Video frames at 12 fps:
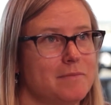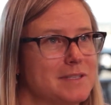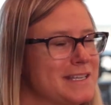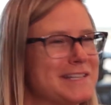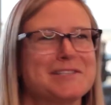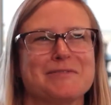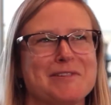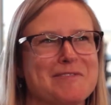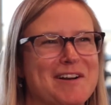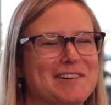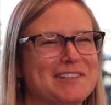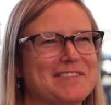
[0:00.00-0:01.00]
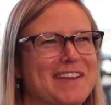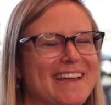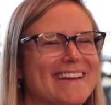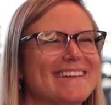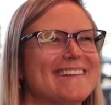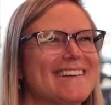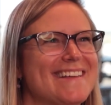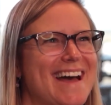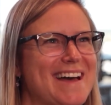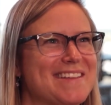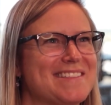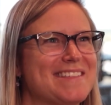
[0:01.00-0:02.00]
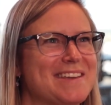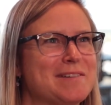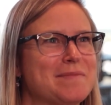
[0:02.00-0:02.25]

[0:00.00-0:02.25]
besides the one we're all living in, the